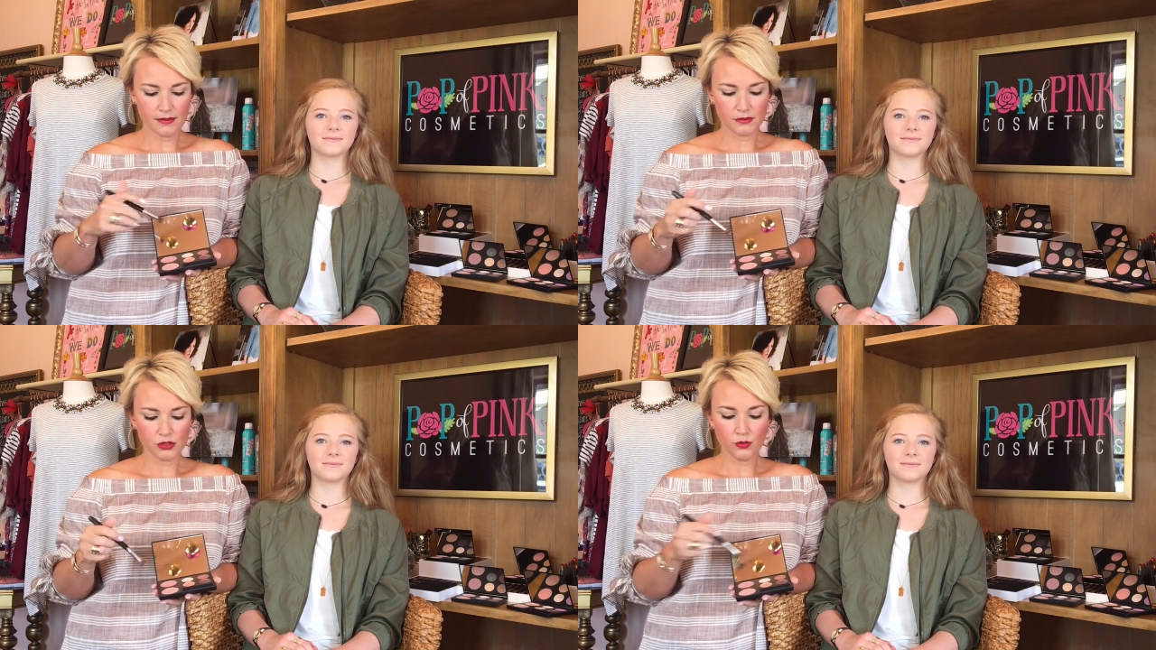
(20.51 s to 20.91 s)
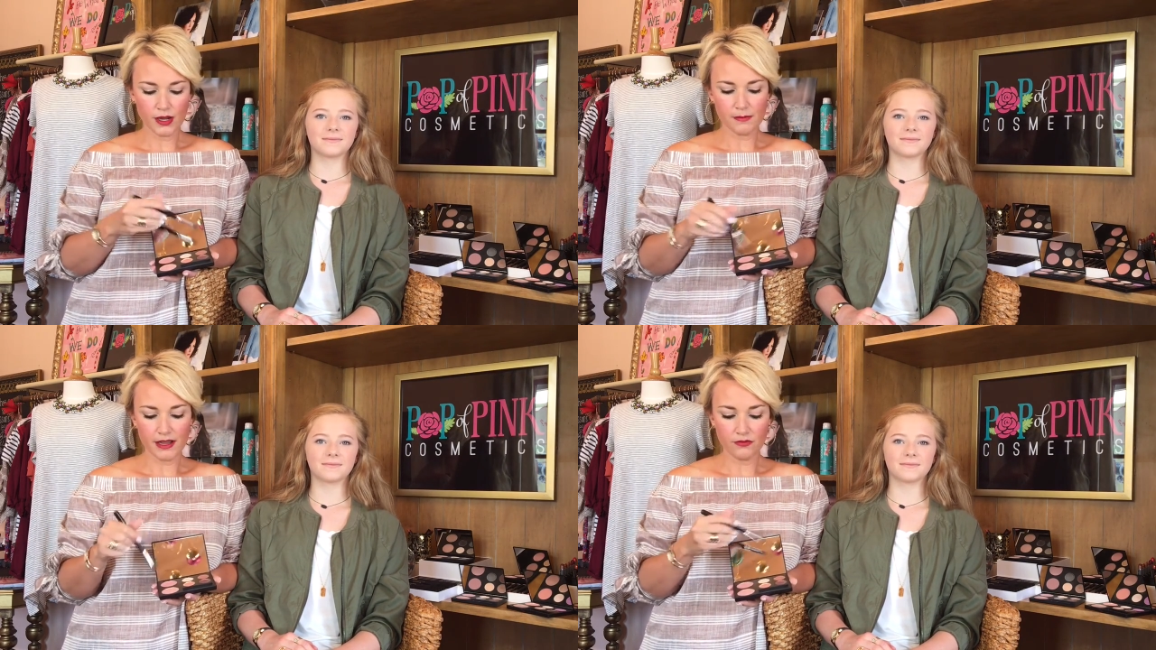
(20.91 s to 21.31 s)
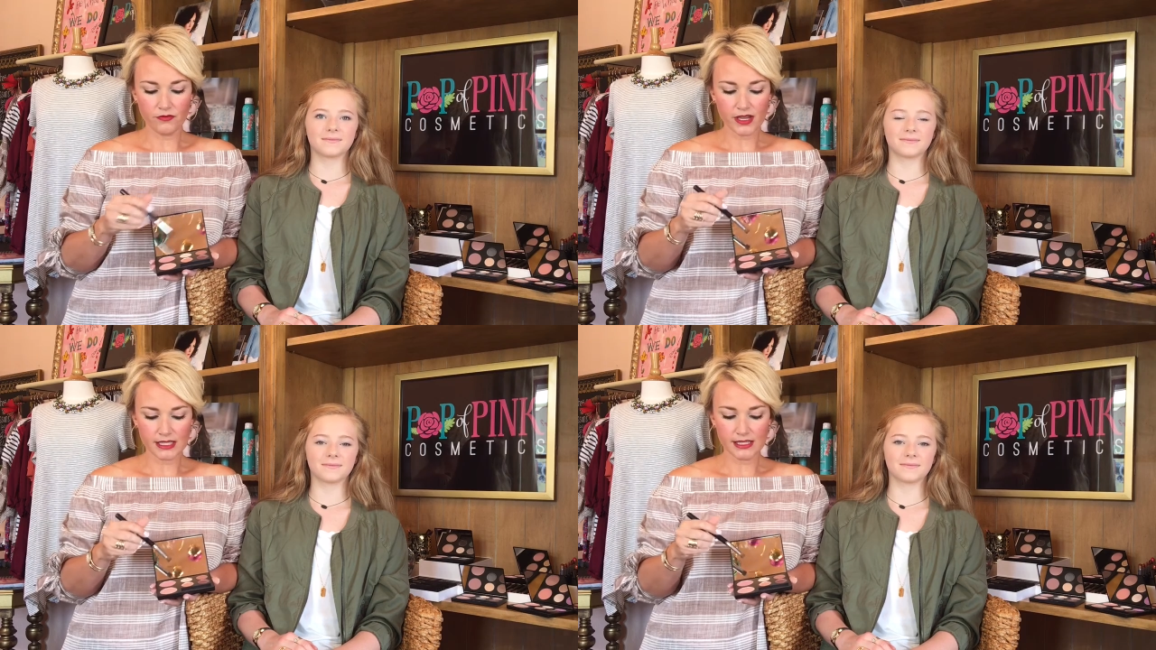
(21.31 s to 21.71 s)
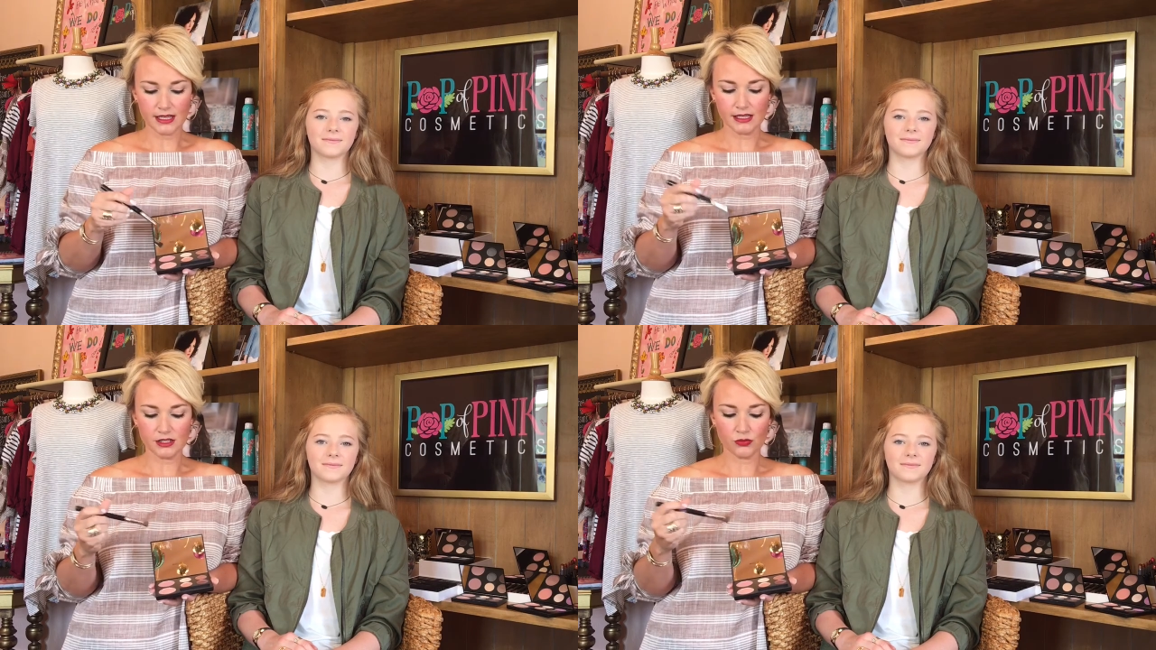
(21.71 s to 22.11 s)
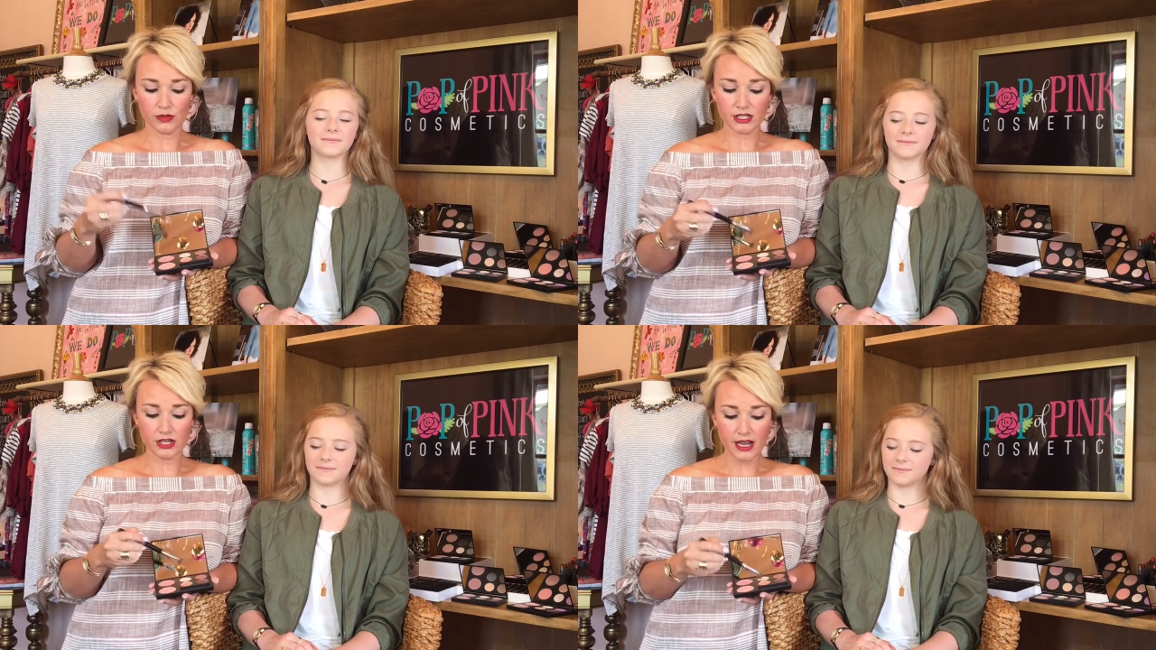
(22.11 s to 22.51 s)
Speaker 1: to one of my face kits,
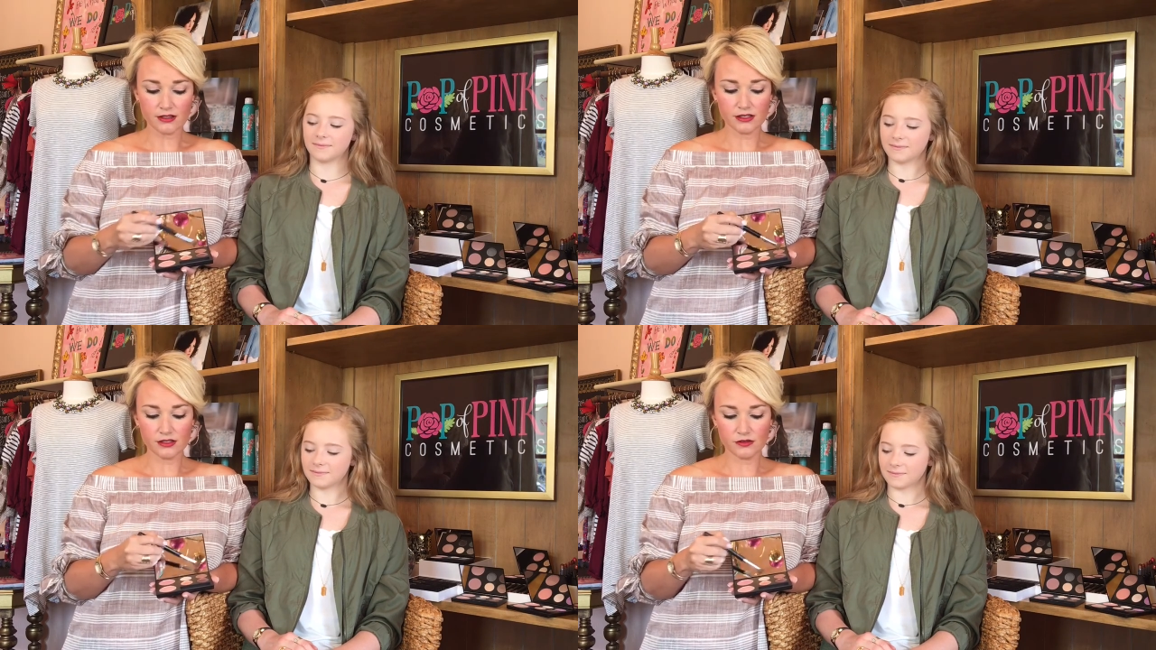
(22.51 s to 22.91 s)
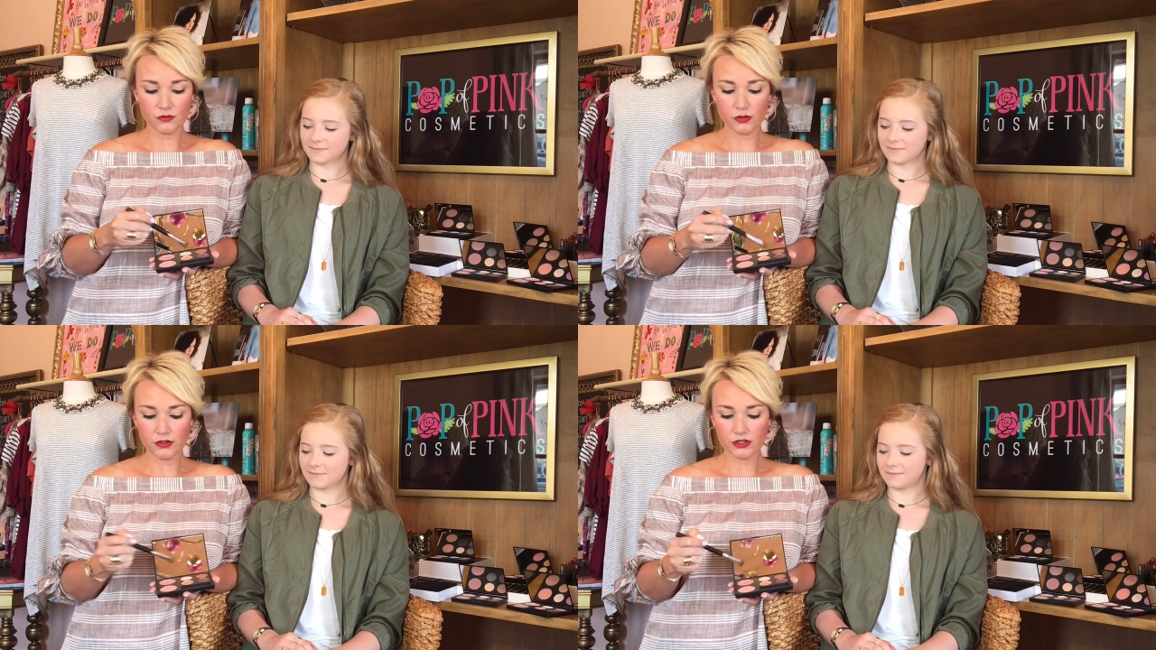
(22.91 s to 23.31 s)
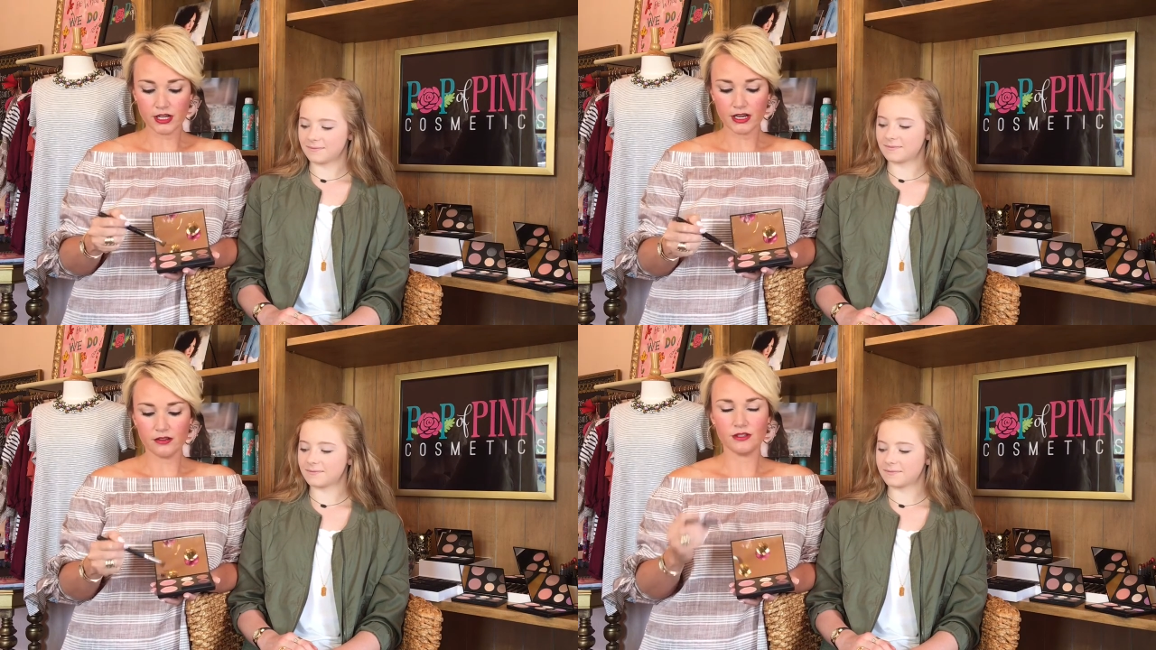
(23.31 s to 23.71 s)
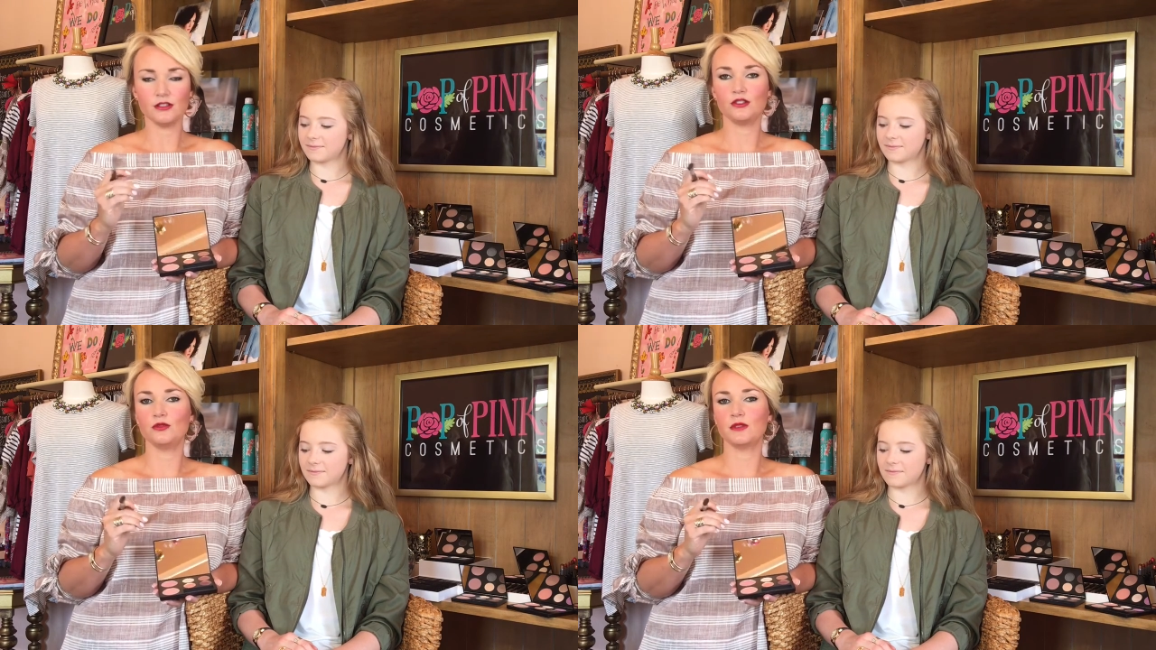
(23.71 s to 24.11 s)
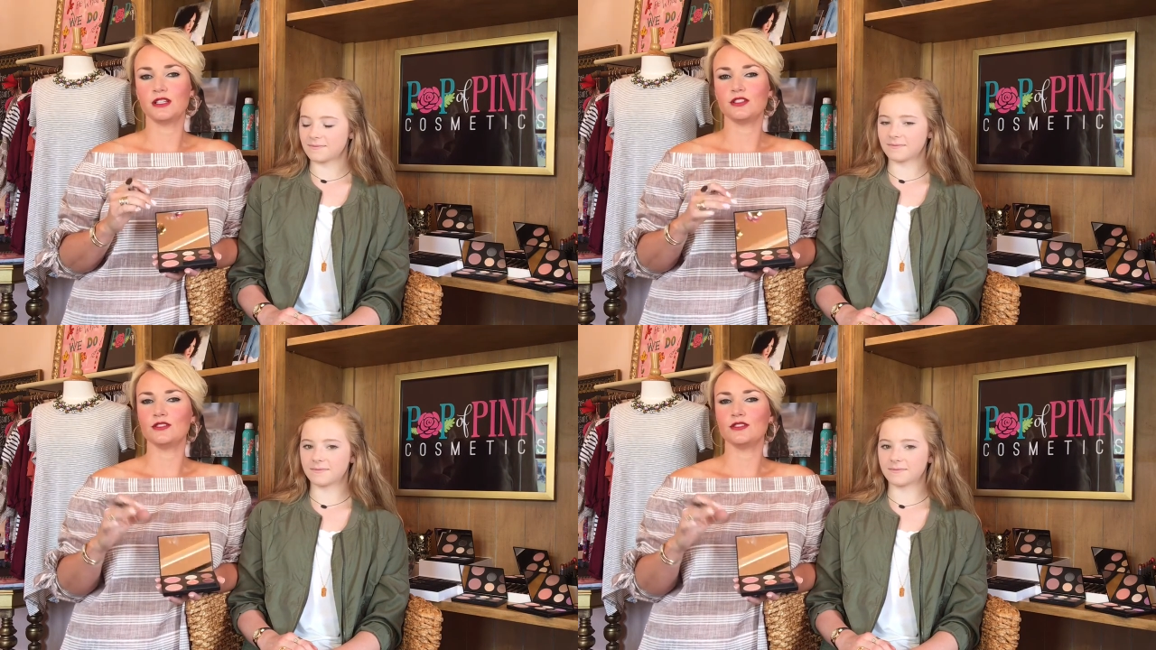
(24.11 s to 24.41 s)
which houses 4 shadows and 2 blushes.